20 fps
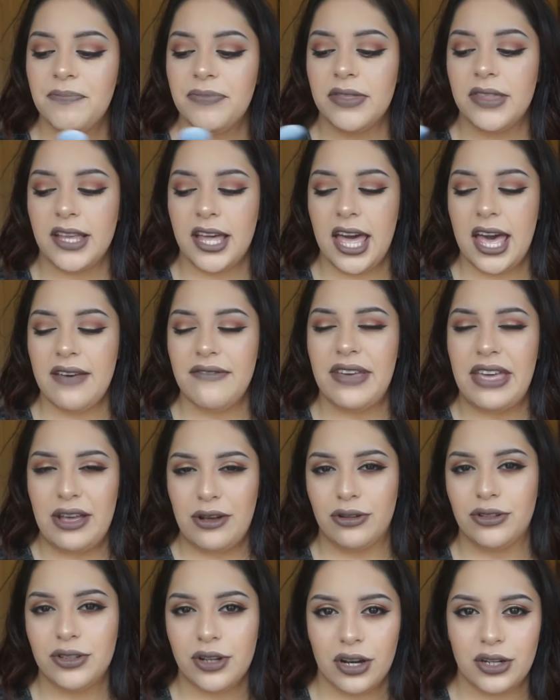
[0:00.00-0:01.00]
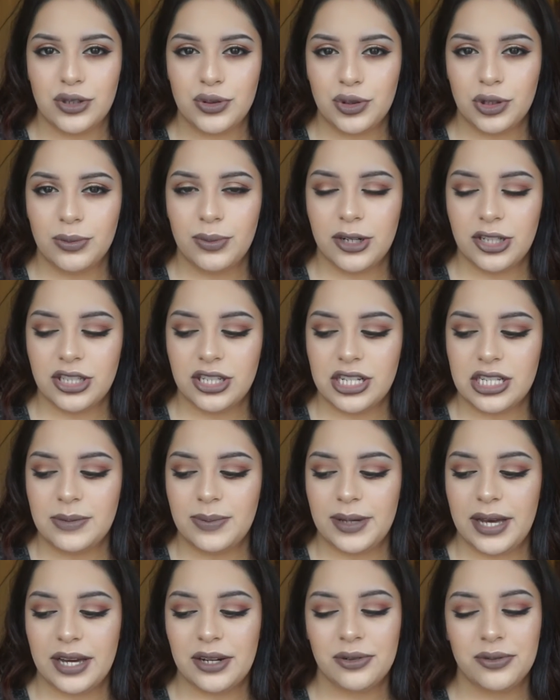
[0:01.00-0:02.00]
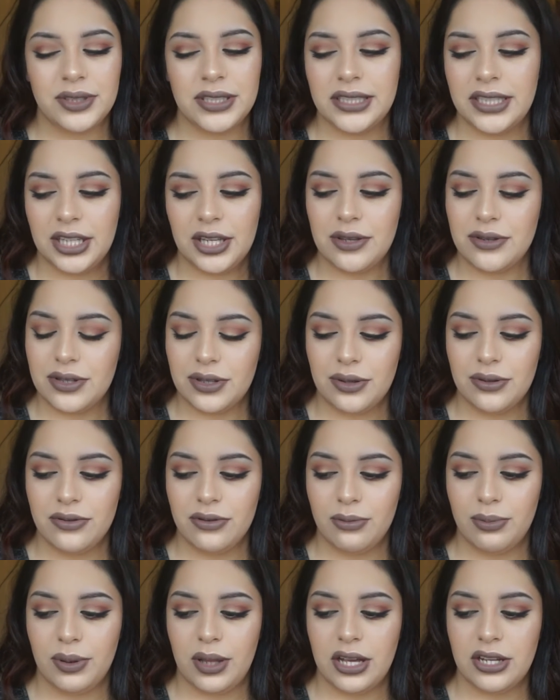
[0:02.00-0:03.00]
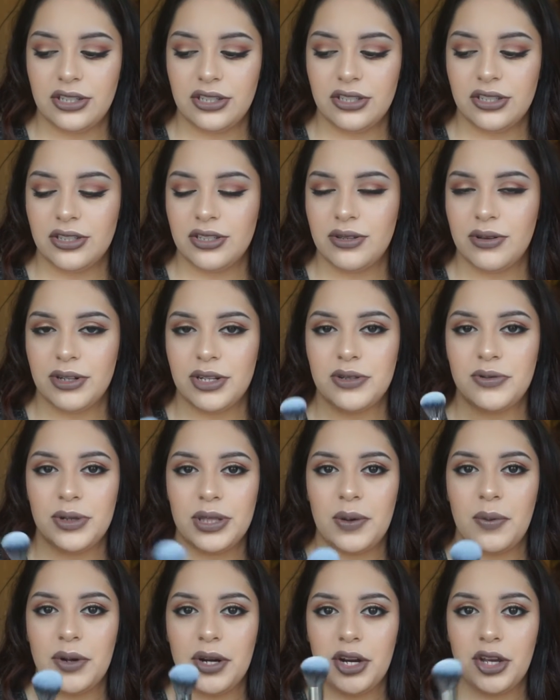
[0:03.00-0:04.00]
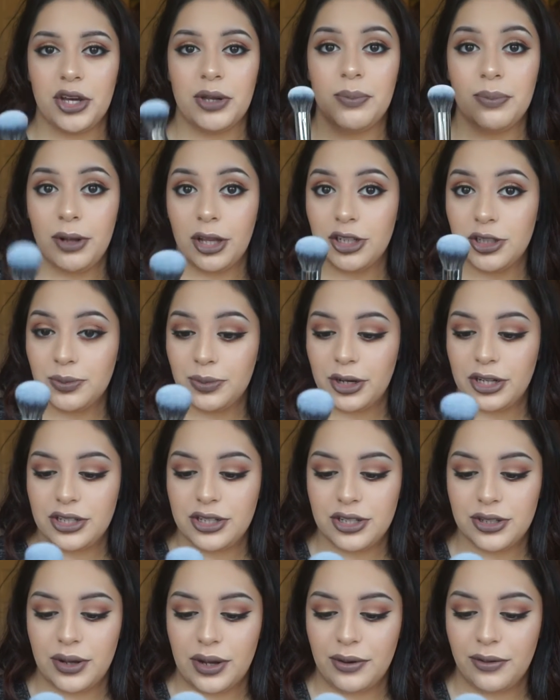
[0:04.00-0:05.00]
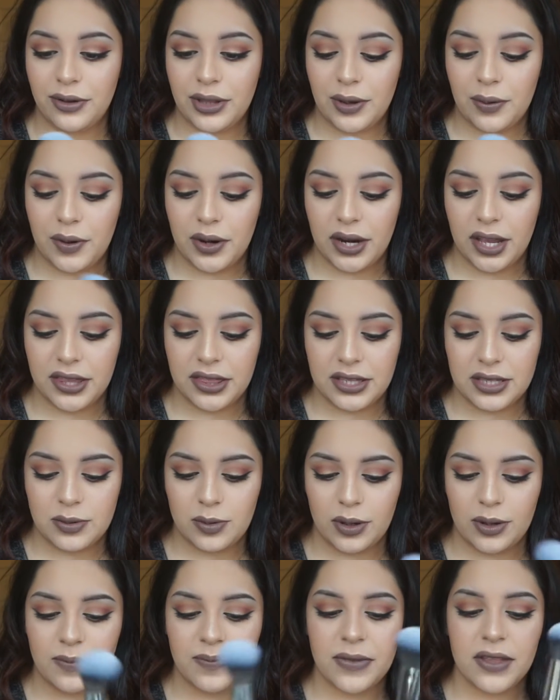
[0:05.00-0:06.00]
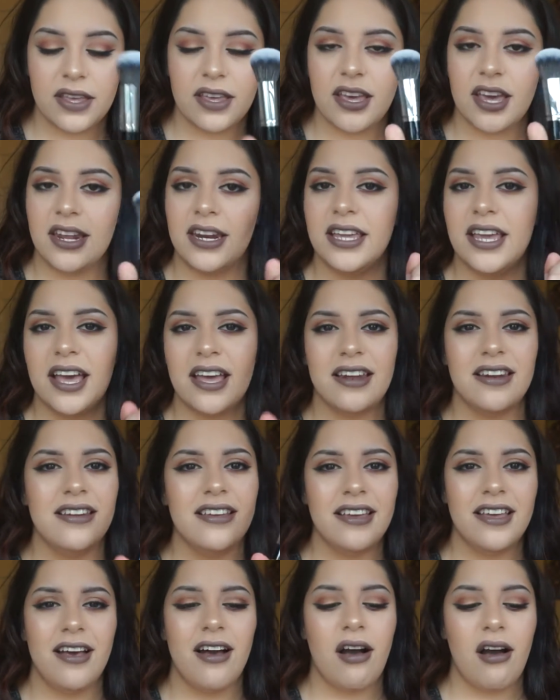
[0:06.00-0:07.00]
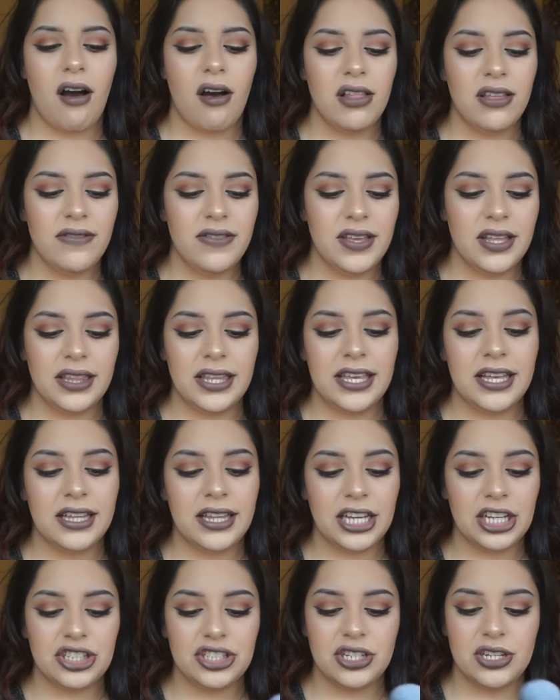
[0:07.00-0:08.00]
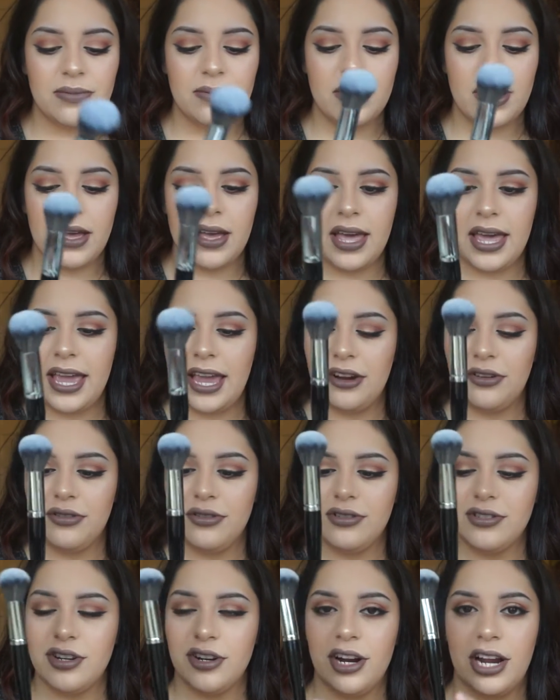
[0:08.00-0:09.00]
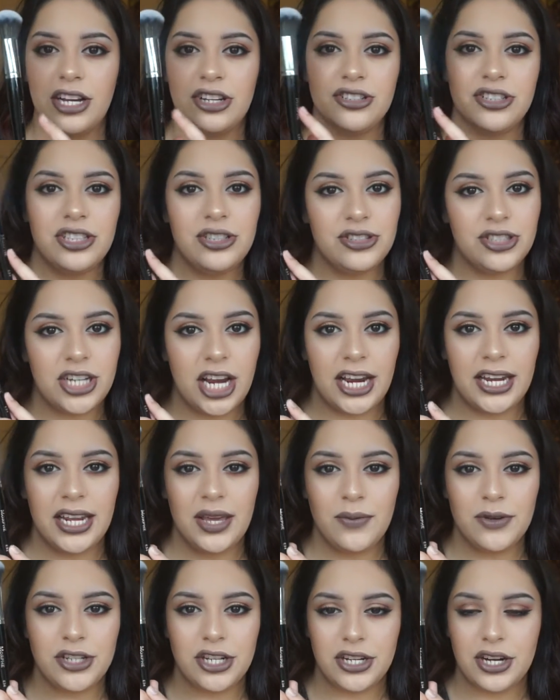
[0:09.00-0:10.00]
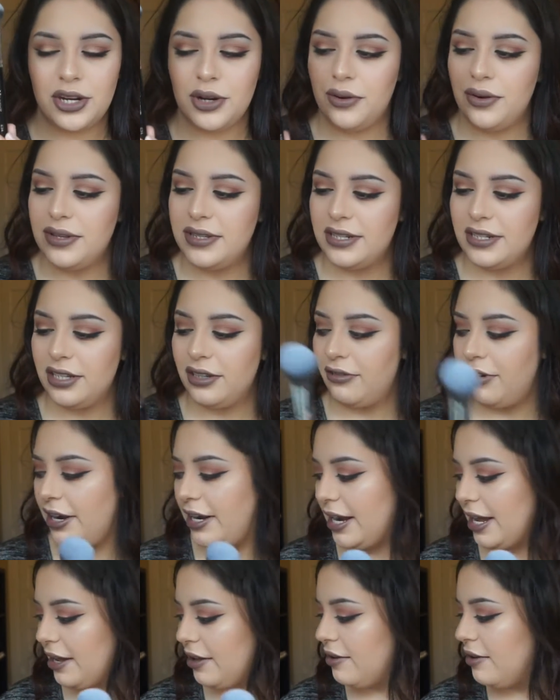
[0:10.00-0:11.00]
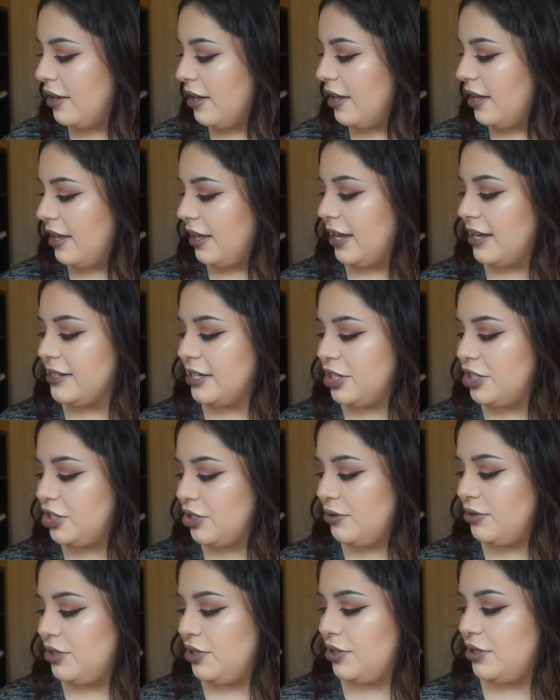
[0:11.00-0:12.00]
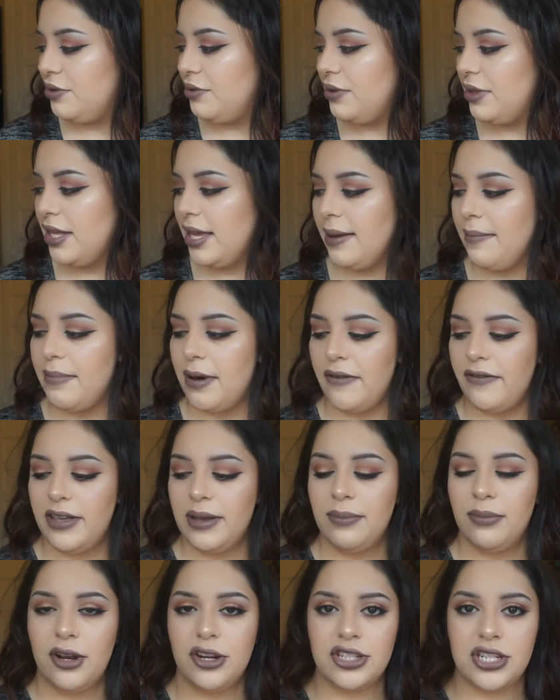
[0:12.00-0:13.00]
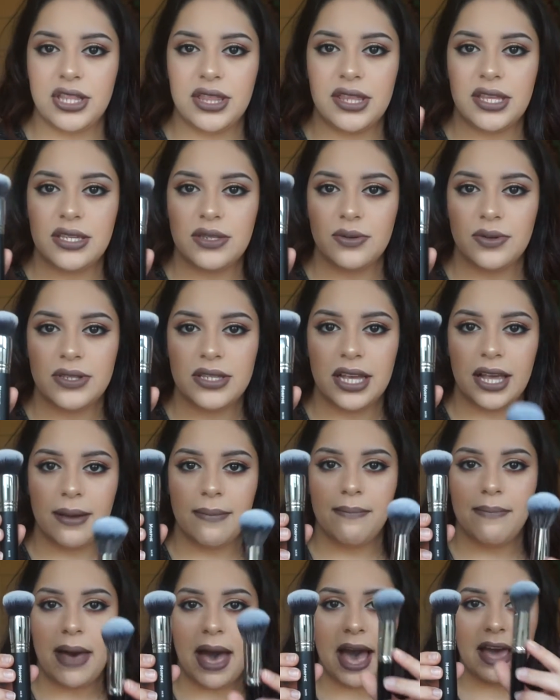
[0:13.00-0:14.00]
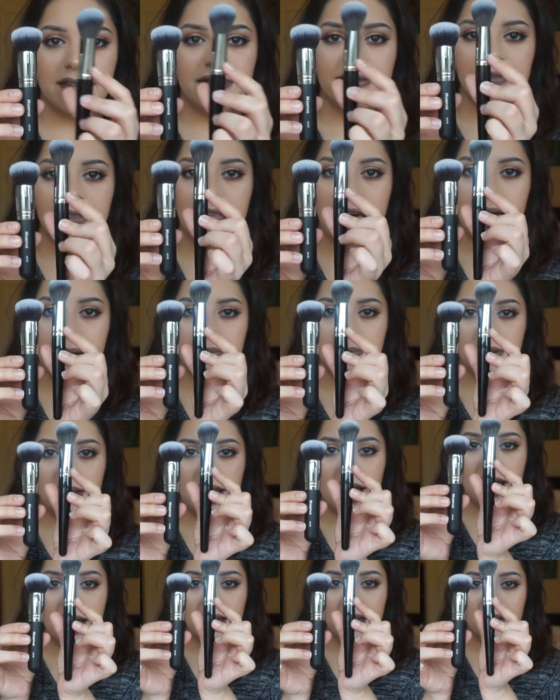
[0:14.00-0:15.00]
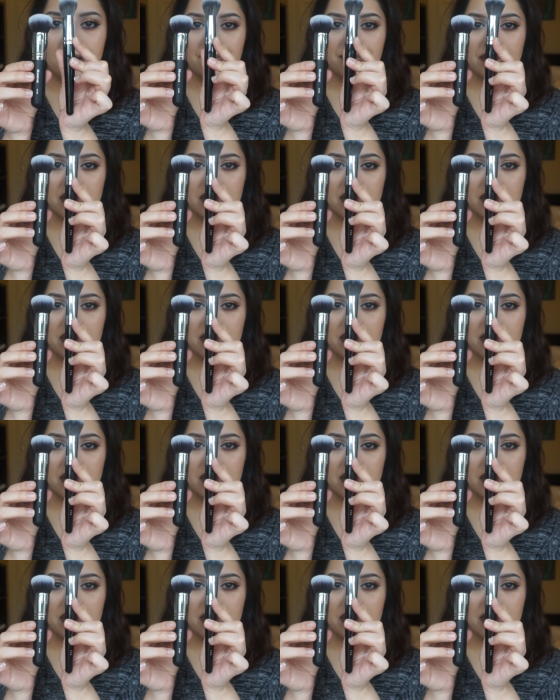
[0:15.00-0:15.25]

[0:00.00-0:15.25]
Like, I have angled contour brushes, but I don't really like using those for blush. So I just really wanted a good blush brush. So I really want to get this one. And again, all of the Elite collection handles are actually shiny, which I didn't notice until right now, because I showed you the buffing brush and this one's like a matte flat black.